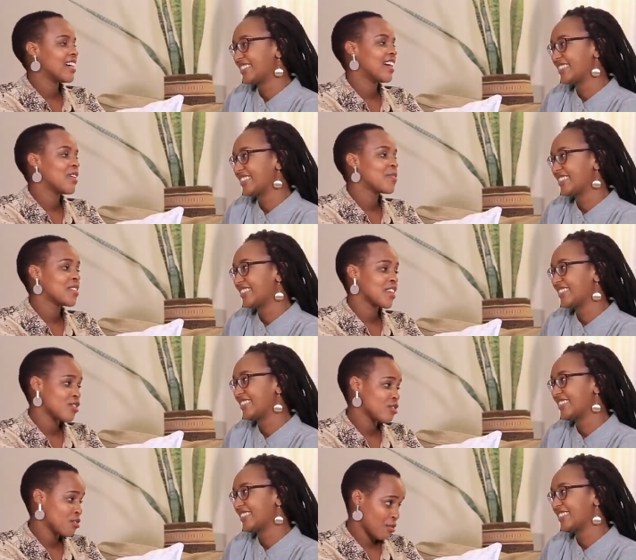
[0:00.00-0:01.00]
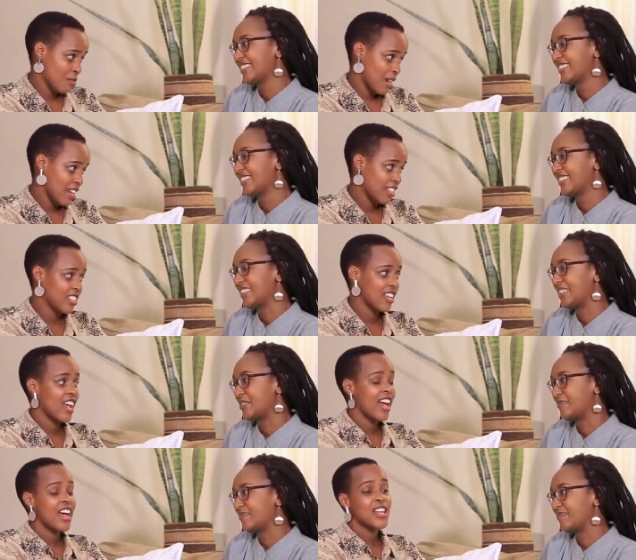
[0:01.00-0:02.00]
Speaker 1: uh, we thank you so much
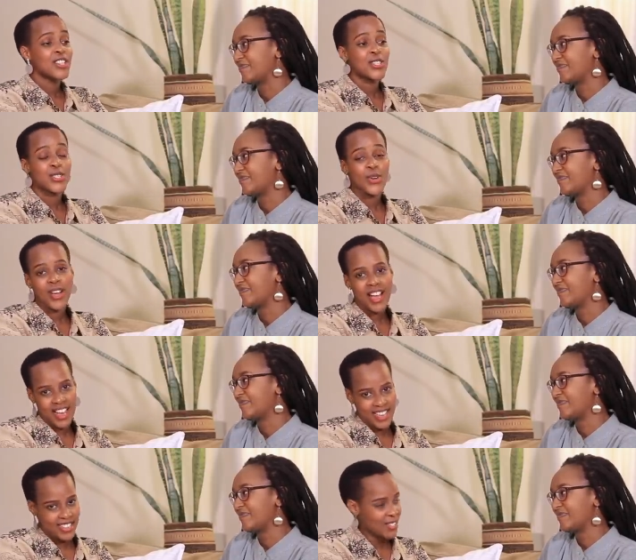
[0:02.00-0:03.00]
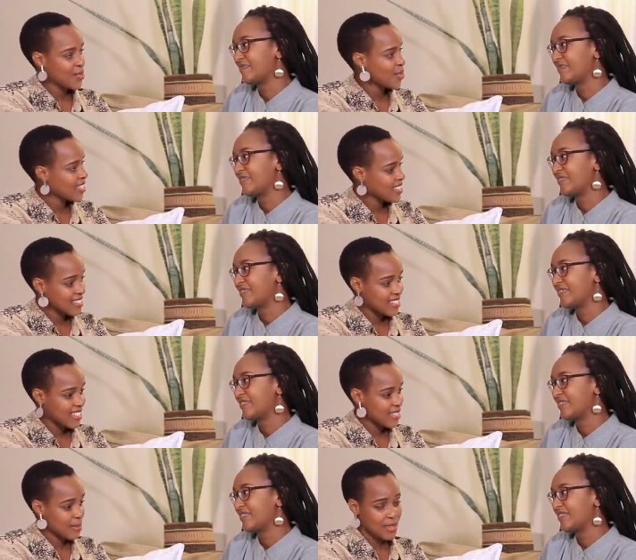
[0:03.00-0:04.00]
so guys do you want to say
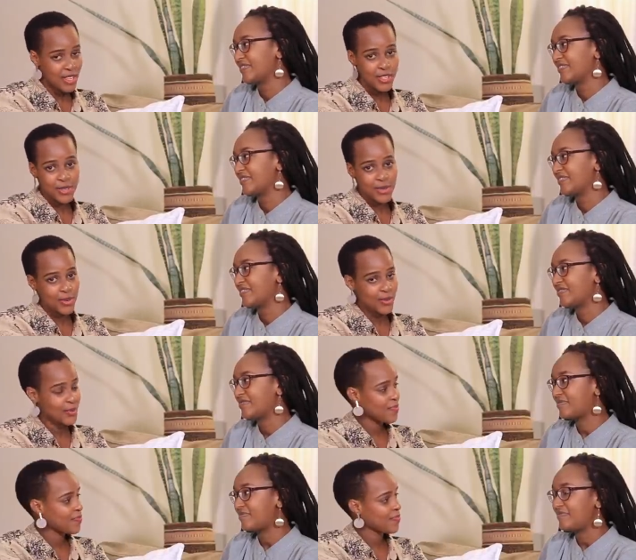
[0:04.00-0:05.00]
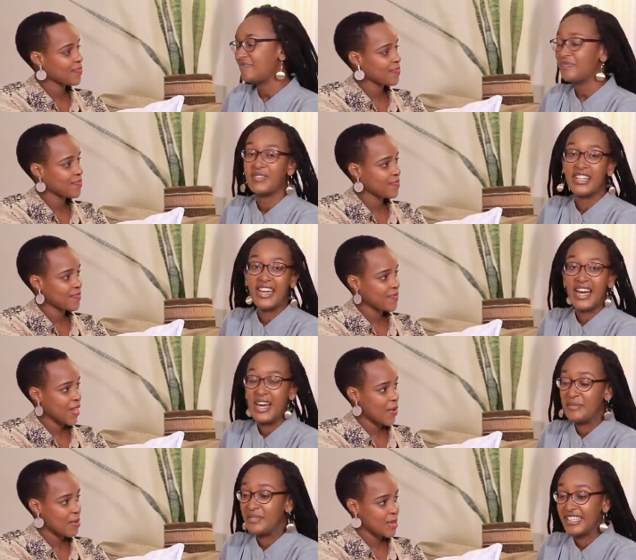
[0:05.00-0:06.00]
something to
Speaker 2: I
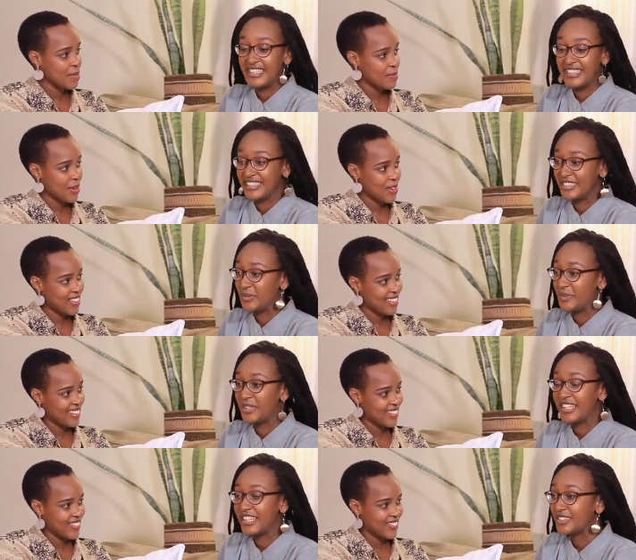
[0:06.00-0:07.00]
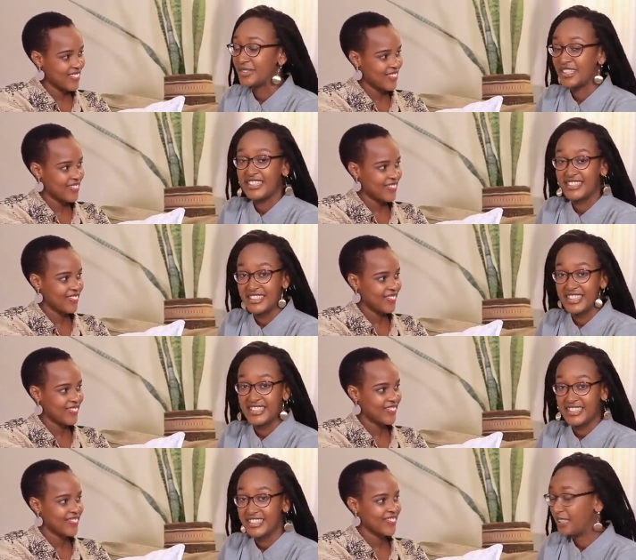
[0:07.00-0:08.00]
mean, people? what else would I say
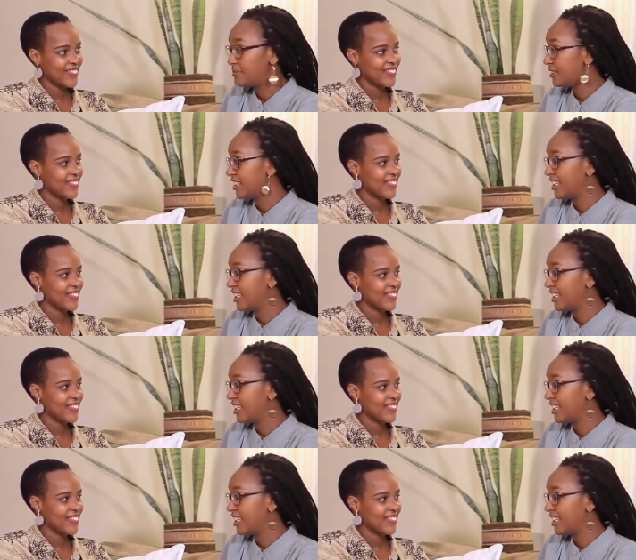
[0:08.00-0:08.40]
except